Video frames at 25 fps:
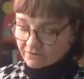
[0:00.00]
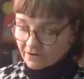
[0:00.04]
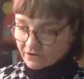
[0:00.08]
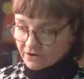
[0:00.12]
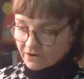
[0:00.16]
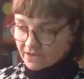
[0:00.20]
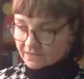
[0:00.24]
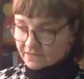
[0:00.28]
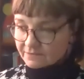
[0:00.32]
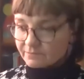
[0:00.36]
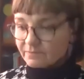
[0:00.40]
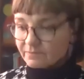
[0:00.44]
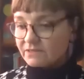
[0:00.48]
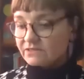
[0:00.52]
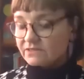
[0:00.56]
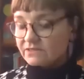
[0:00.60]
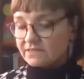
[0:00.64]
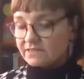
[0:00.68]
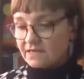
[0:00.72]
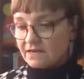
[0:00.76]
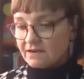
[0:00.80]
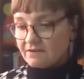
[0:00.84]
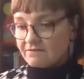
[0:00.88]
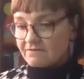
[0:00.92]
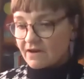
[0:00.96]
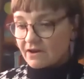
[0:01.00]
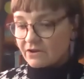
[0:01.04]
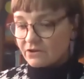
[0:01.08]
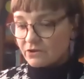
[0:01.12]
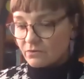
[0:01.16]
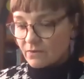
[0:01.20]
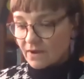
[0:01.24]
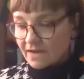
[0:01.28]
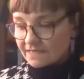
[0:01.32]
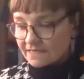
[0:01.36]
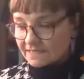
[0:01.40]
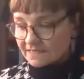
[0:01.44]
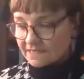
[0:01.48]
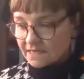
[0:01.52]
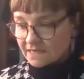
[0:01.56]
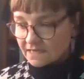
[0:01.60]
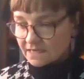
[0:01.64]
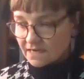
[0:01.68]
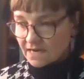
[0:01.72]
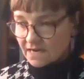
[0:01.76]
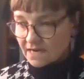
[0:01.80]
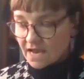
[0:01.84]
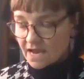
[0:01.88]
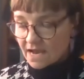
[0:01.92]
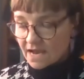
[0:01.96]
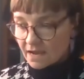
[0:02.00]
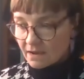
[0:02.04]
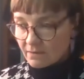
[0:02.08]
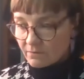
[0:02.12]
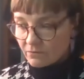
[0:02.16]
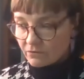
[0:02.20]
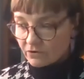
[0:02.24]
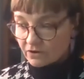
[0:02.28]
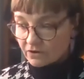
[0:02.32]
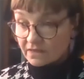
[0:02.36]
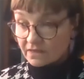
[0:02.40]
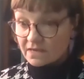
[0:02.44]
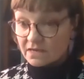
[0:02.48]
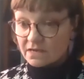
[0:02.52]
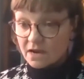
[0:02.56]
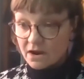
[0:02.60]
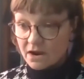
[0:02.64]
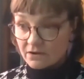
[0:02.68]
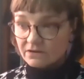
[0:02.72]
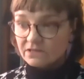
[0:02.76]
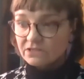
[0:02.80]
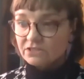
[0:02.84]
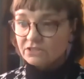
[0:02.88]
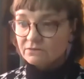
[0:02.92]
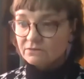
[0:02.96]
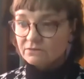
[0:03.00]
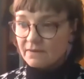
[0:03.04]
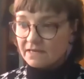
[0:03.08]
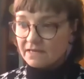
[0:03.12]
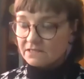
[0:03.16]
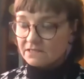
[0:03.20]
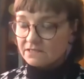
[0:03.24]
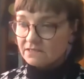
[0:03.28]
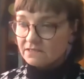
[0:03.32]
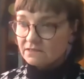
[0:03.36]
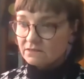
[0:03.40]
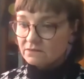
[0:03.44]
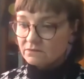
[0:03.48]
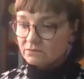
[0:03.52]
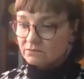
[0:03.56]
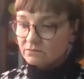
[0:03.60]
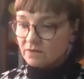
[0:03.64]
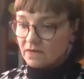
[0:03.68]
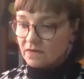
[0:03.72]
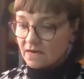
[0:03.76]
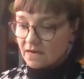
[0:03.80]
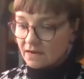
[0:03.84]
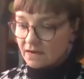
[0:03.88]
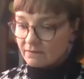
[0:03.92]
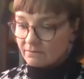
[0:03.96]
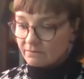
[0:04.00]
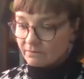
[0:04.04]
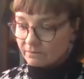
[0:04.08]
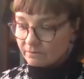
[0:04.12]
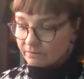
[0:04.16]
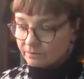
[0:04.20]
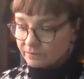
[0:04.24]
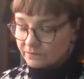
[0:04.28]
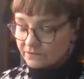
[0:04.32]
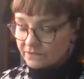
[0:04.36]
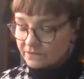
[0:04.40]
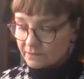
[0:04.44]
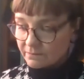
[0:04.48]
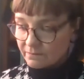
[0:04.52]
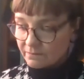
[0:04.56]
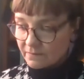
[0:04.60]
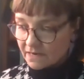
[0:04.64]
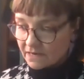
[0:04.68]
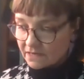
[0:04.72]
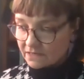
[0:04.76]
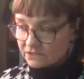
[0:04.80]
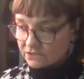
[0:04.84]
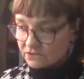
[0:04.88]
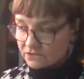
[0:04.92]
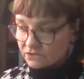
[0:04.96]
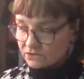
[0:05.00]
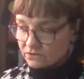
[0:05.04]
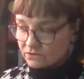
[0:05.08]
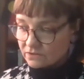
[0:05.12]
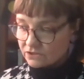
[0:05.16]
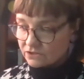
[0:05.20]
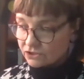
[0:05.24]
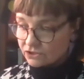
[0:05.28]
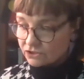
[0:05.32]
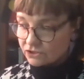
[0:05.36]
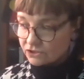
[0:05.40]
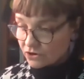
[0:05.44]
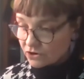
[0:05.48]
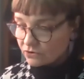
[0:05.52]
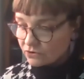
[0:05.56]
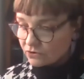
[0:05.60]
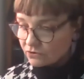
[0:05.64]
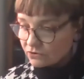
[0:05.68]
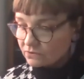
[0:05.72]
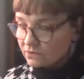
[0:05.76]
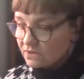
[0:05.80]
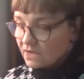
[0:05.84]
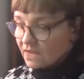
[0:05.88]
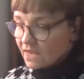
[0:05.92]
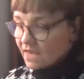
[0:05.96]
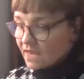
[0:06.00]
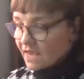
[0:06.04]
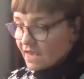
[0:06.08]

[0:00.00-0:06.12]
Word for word: very experienced in evaluation, um, really encouraged me to um, submit it to the journal.